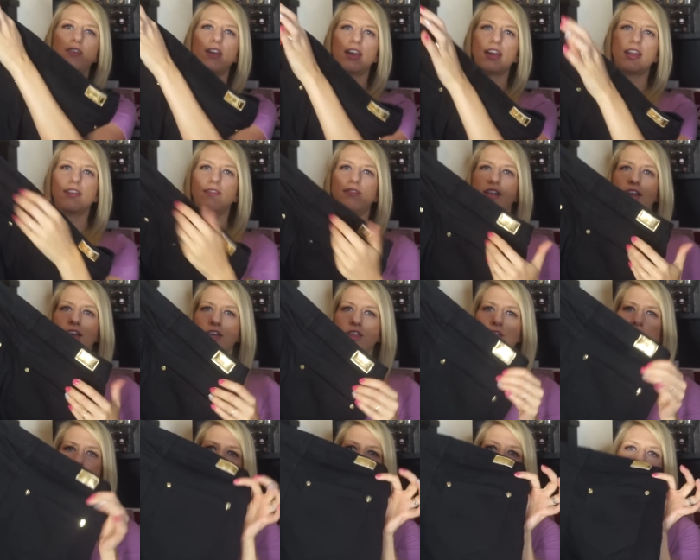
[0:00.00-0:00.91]
fan of like
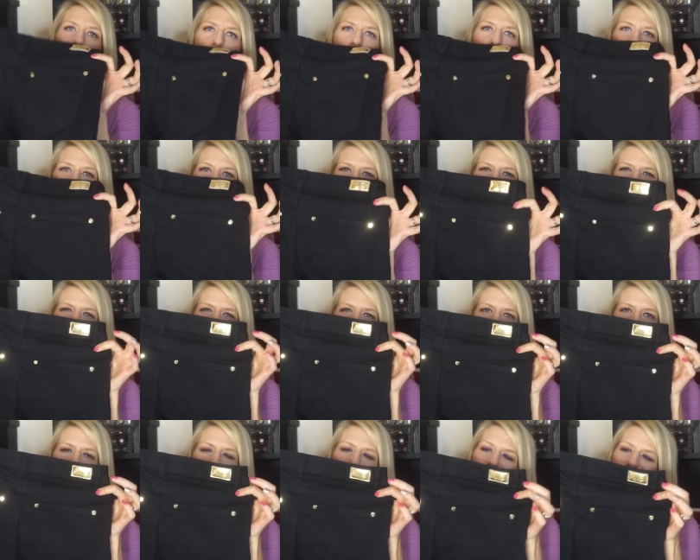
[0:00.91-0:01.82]
the gold
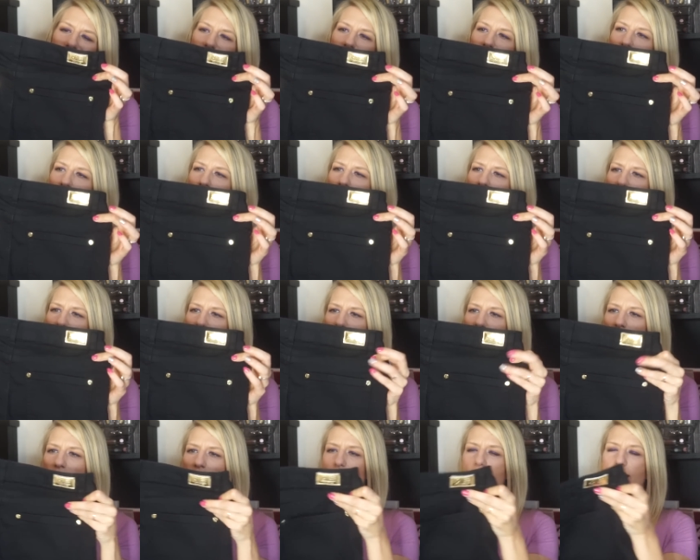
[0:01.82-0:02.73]
buttons, but
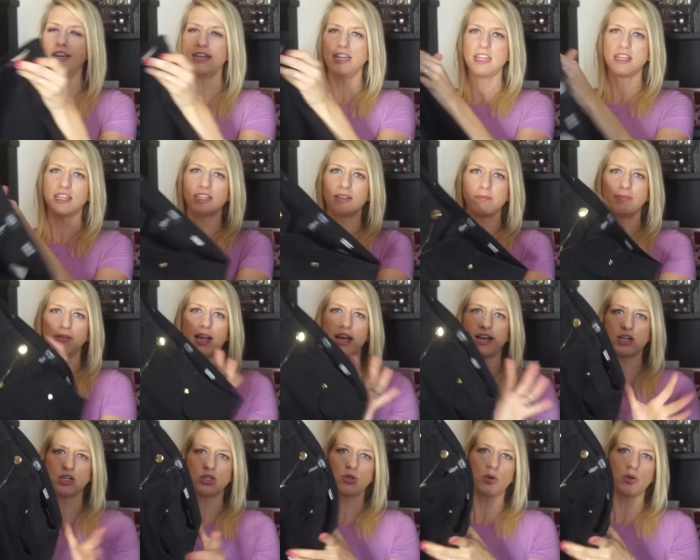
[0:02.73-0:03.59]
overall I needed some black